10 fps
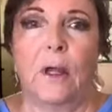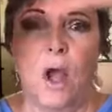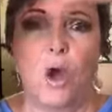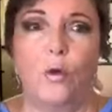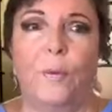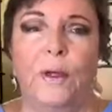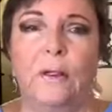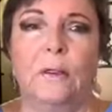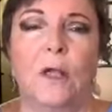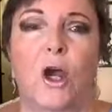
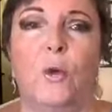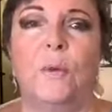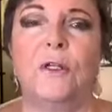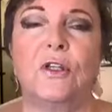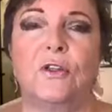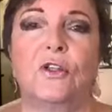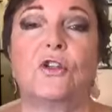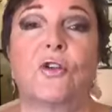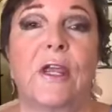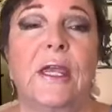open, open to the
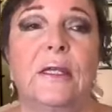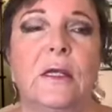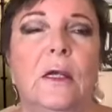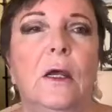street